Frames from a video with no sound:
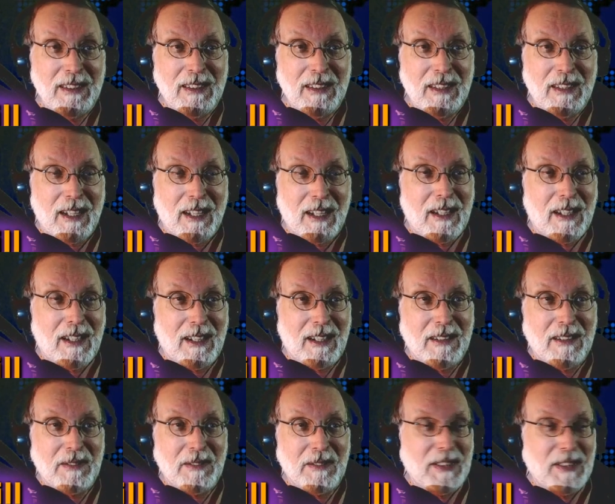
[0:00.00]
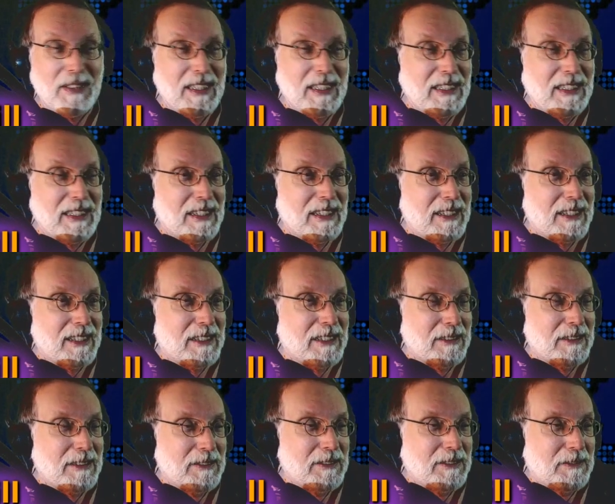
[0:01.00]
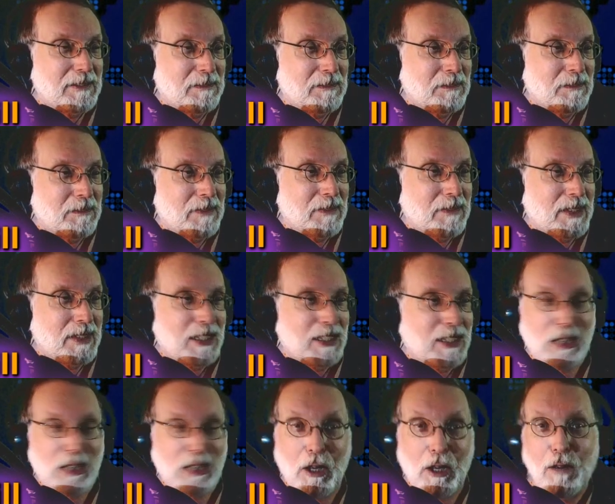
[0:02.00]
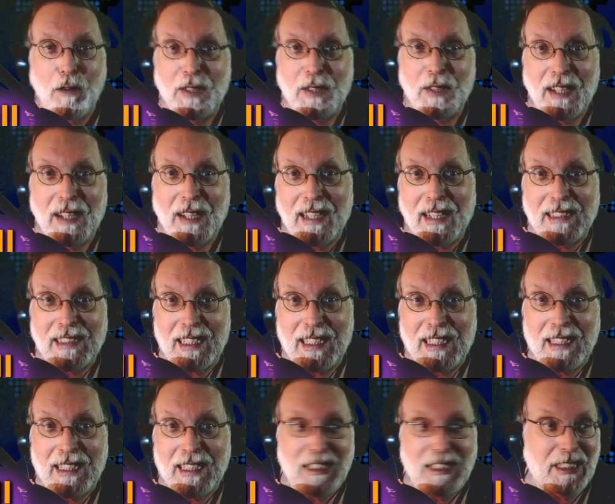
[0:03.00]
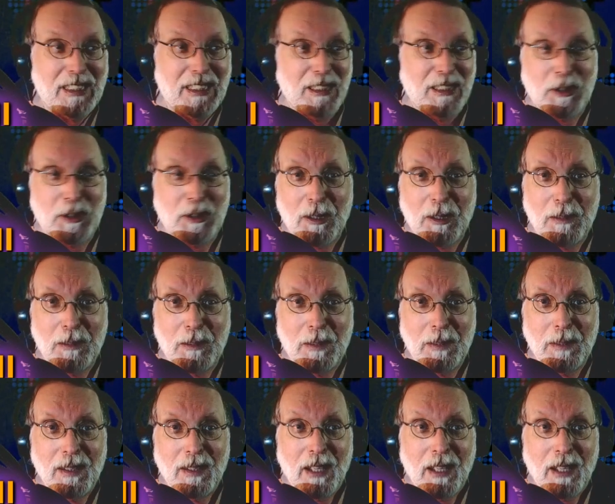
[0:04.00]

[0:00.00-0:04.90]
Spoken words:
this COVID-19 syndrome?